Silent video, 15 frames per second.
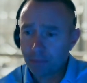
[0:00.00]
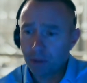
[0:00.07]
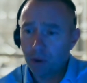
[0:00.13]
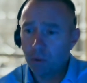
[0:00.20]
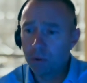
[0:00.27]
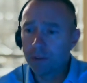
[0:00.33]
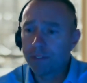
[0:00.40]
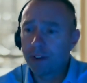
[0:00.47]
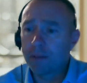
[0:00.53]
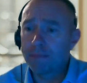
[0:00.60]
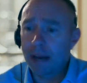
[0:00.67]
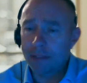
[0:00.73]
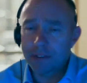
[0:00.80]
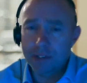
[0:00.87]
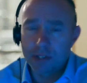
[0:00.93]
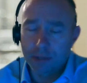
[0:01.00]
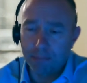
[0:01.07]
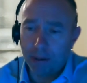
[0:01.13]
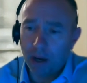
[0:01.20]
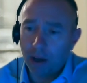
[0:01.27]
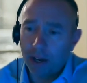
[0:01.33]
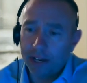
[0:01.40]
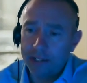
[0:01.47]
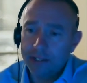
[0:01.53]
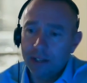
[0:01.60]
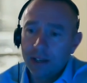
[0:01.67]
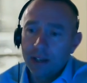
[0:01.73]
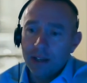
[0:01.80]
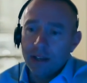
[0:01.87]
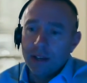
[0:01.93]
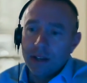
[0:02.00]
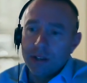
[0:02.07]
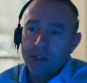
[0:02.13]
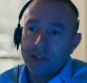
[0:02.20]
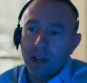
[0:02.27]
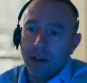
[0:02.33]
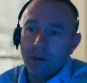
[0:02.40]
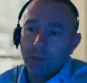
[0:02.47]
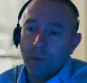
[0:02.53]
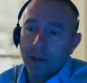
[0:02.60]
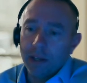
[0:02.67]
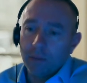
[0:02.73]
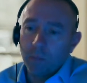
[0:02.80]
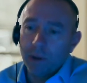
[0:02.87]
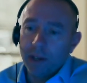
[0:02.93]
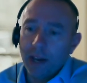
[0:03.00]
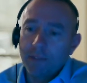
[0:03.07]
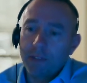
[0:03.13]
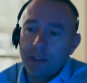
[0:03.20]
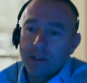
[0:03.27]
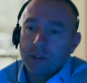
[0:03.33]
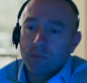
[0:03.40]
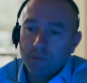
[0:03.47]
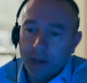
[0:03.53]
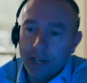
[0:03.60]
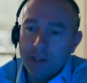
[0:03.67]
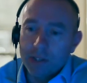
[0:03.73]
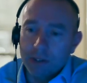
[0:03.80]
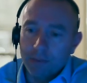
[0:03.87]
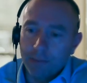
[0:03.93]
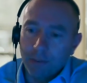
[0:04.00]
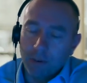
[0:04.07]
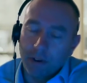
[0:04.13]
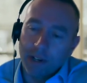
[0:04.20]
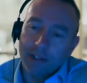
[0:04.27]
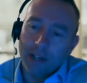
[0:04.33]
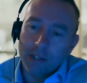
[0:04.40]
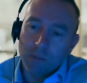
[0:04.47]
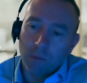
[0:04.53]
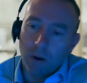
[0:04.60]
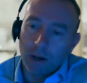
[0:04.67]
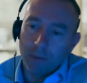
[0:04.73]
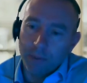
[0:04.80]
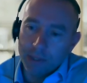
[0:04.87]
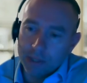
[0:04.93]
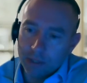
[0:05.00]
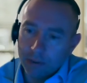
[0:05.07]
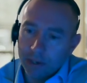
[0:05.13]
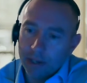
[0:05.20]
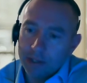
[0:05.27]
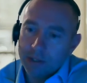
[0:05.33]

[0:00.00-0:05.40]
All of our maths is applied. So there's a reason for it, and that's why we do it.